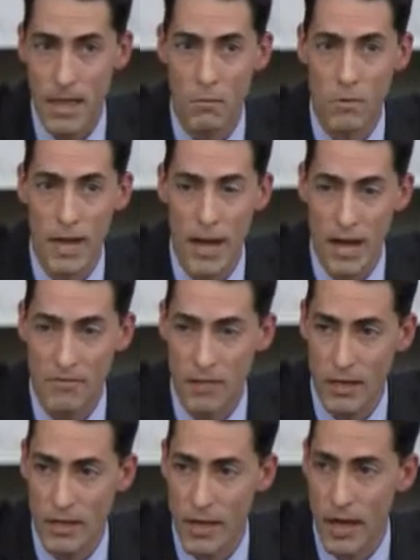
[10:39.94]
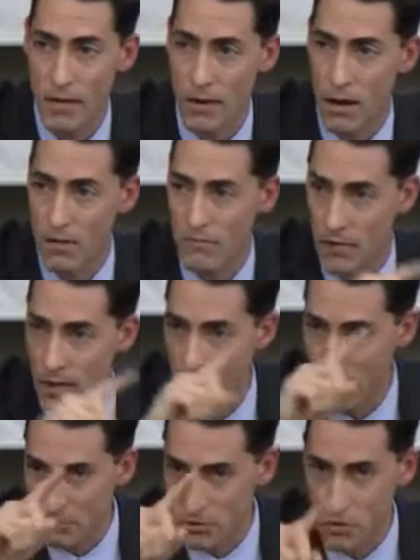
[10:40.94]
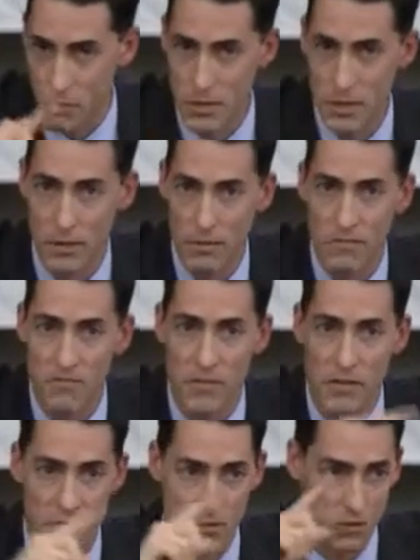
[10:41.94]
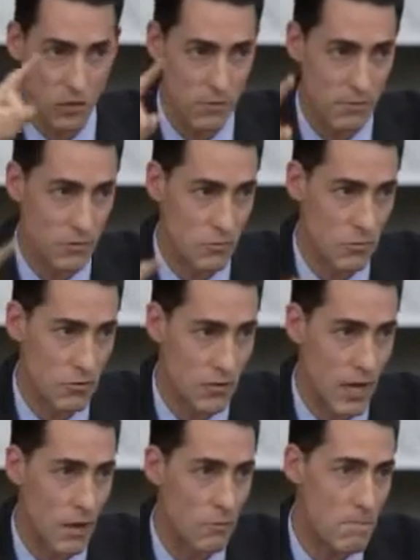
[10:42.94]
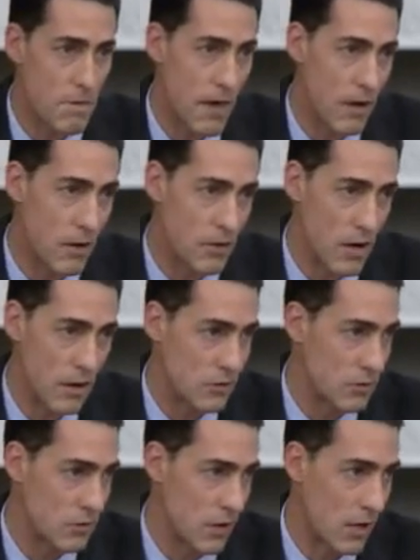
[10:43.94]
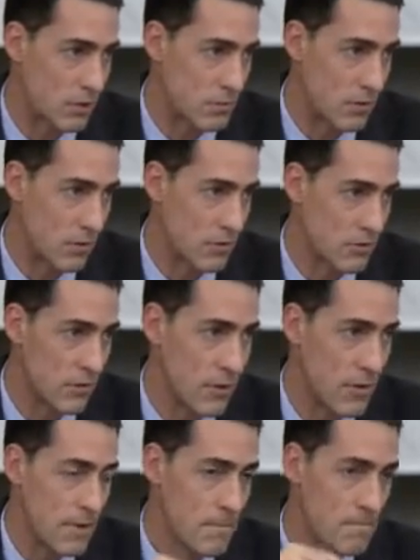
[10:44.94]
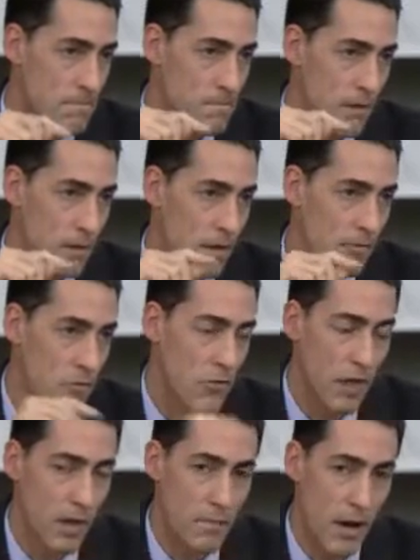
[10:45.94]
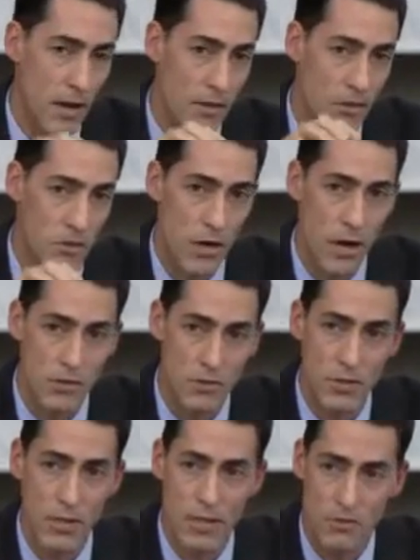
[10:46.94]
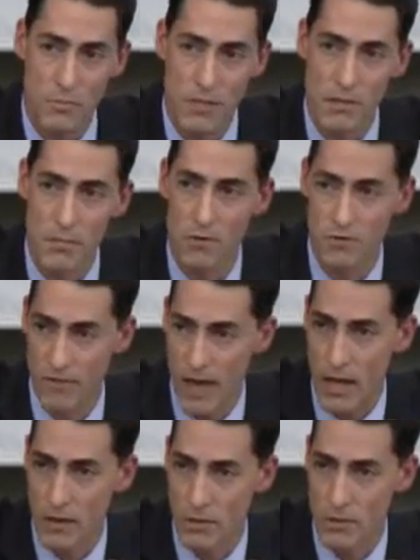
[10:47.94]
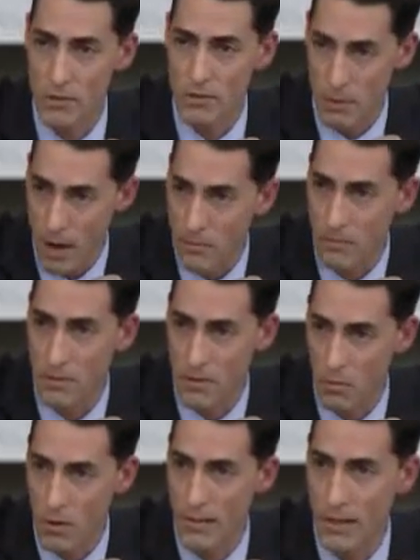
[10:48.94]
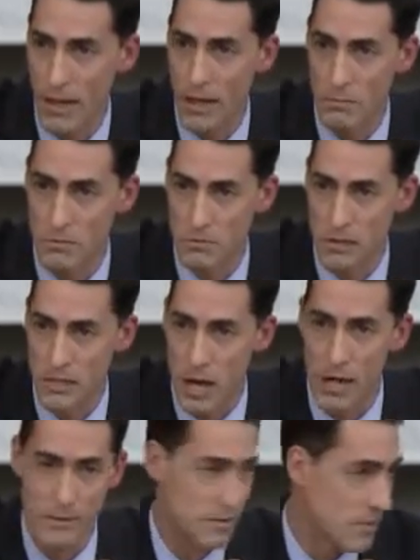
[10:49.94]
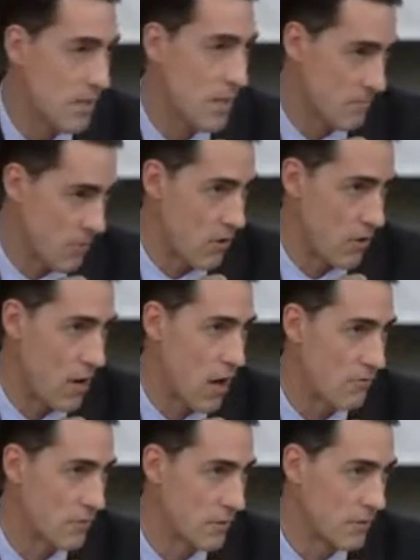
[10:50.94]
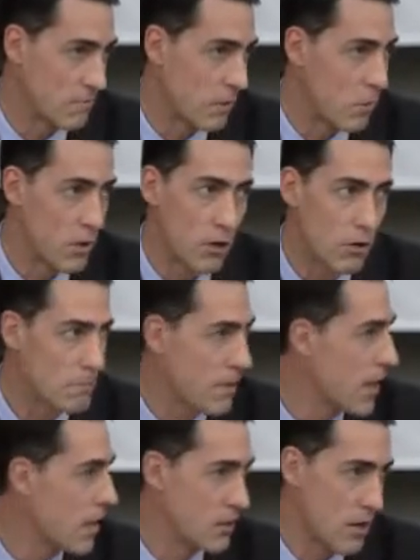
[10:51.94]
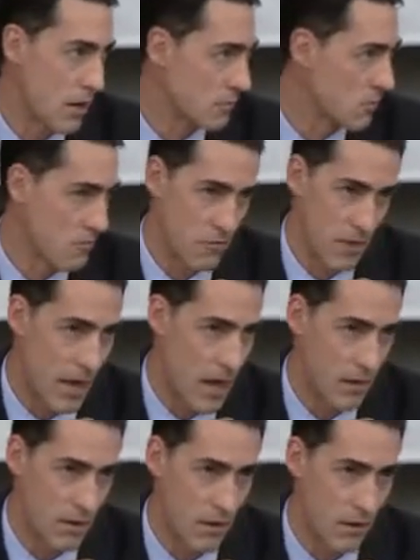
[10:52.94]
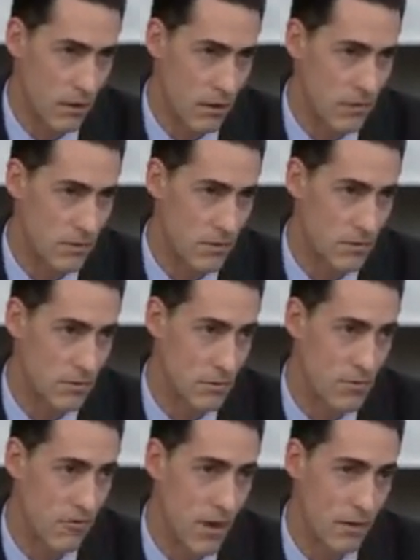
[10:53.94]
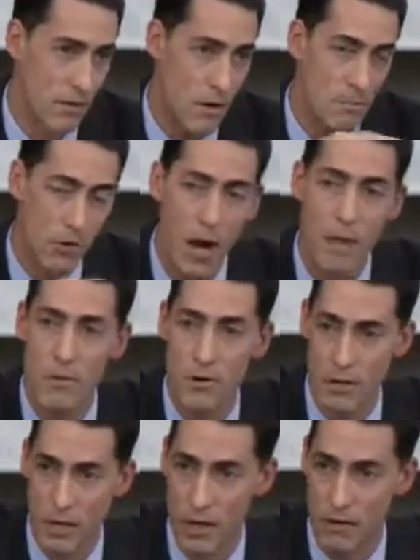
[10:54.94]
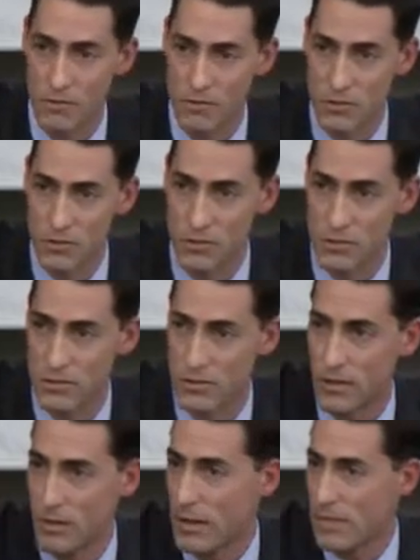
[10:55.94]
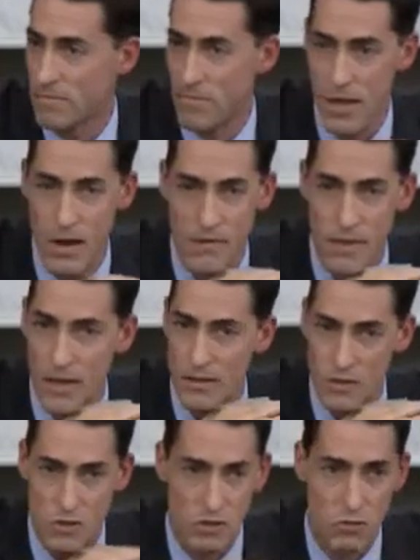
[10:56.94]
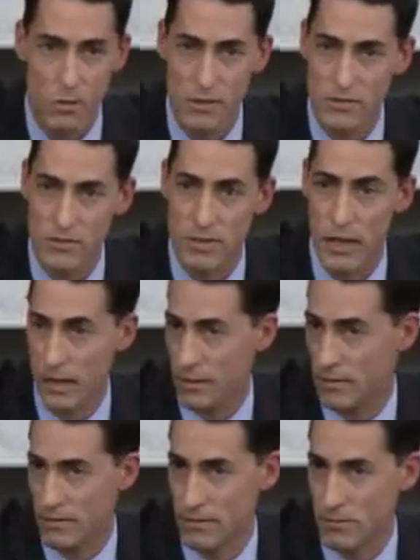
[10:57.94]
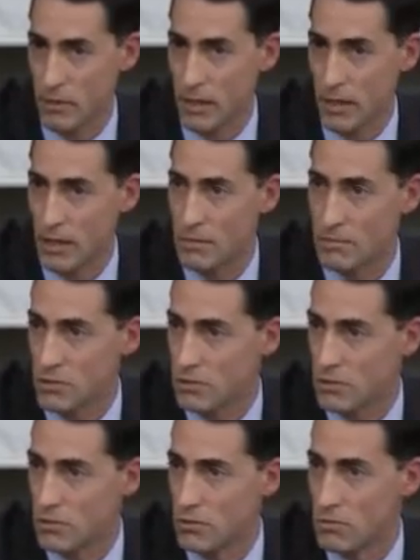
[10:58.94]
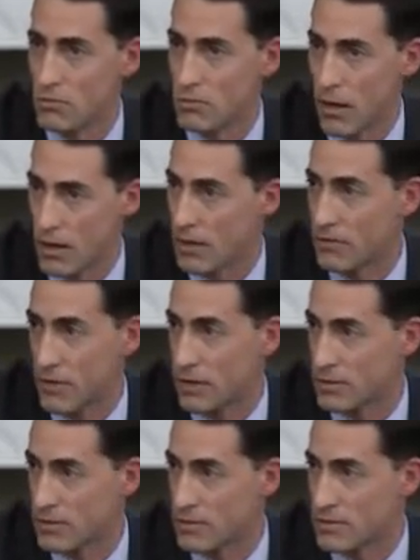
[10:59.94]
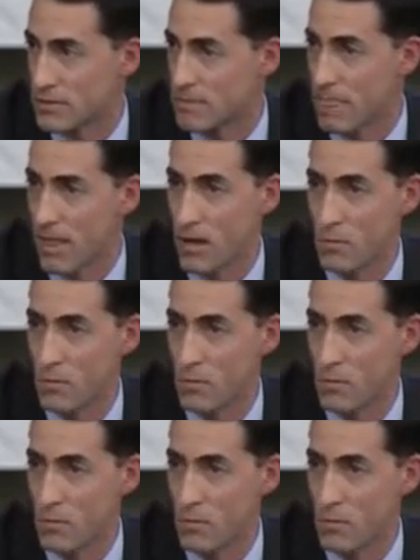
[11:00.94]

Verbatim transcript: And we have to get out of, off the hamster wheel of fee-for-service, which is how we pay our doctors and hospitals think about it, the doctor that gives me the most value is probably the one that helps me not see them very often. But we don't pay a doctor for that in our current system. In fact, our primary care physicians, they get the shortest stick when it comes to our healthcare system.